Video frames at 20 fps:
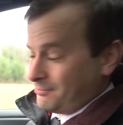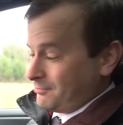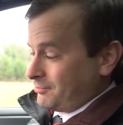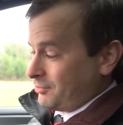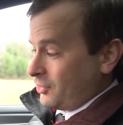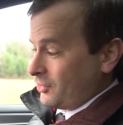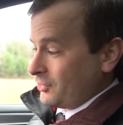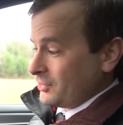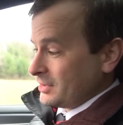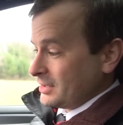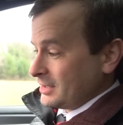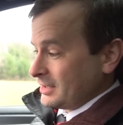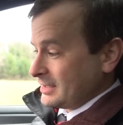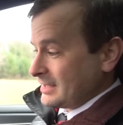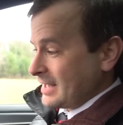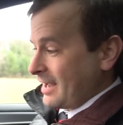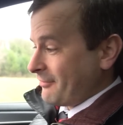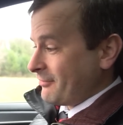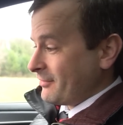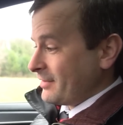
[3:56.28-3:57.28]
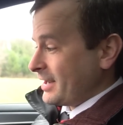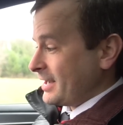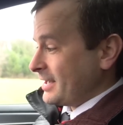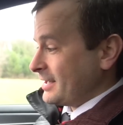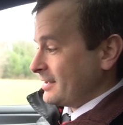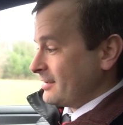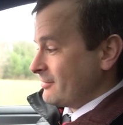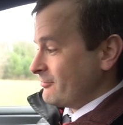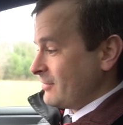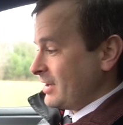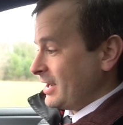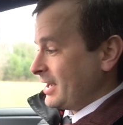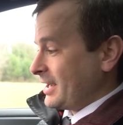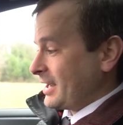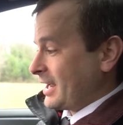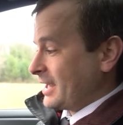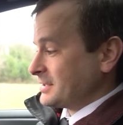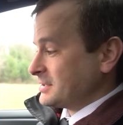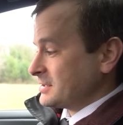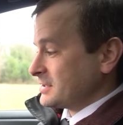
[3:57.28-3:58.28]
But definitely a really
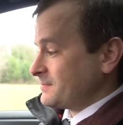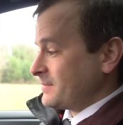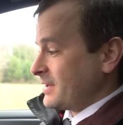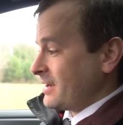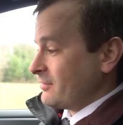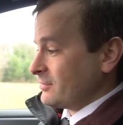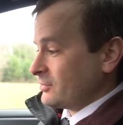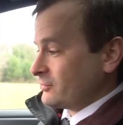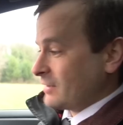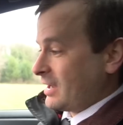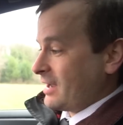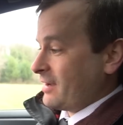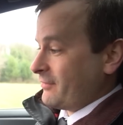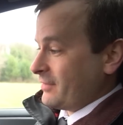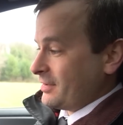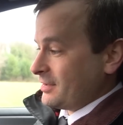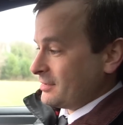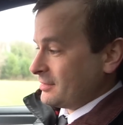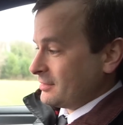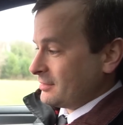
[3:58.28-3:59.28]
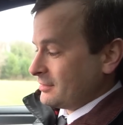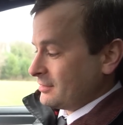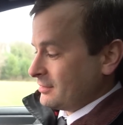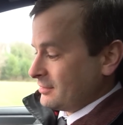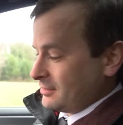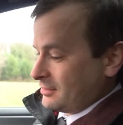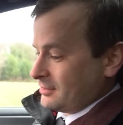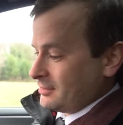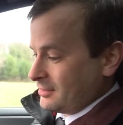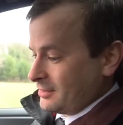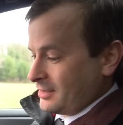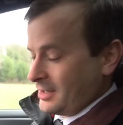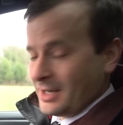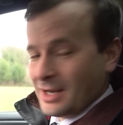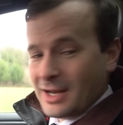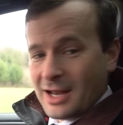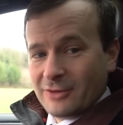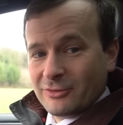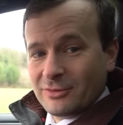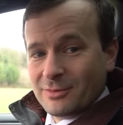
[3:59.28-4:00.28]
nice experience driving
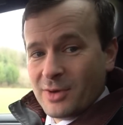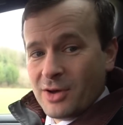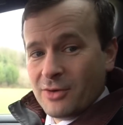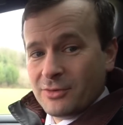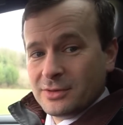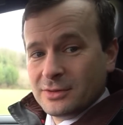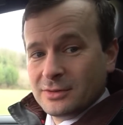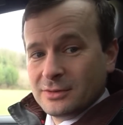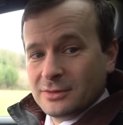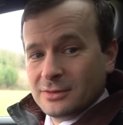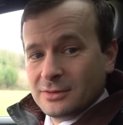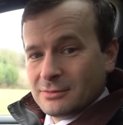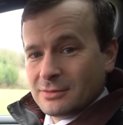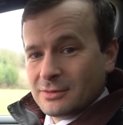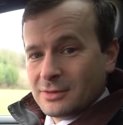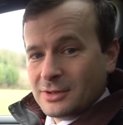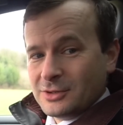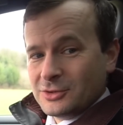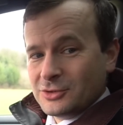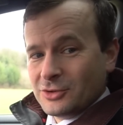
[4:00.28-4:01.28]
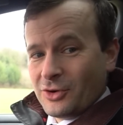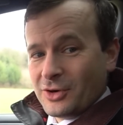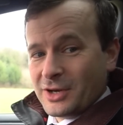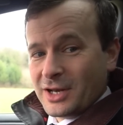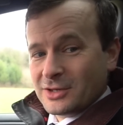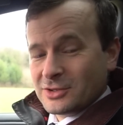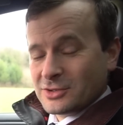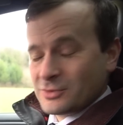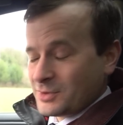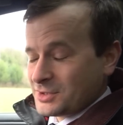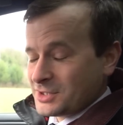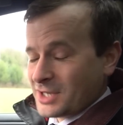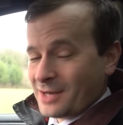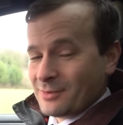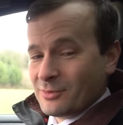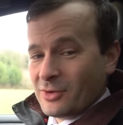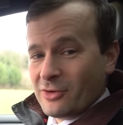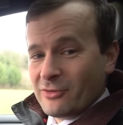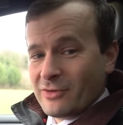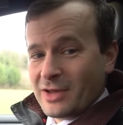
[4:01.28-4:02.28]
in electric mode. Enjoyed it, just wish I
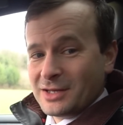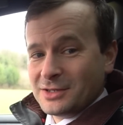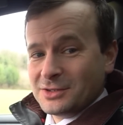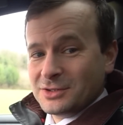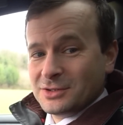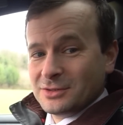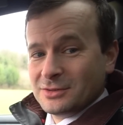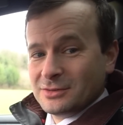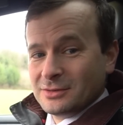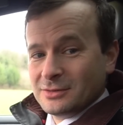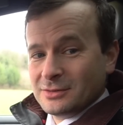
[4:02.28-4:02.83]
had more range.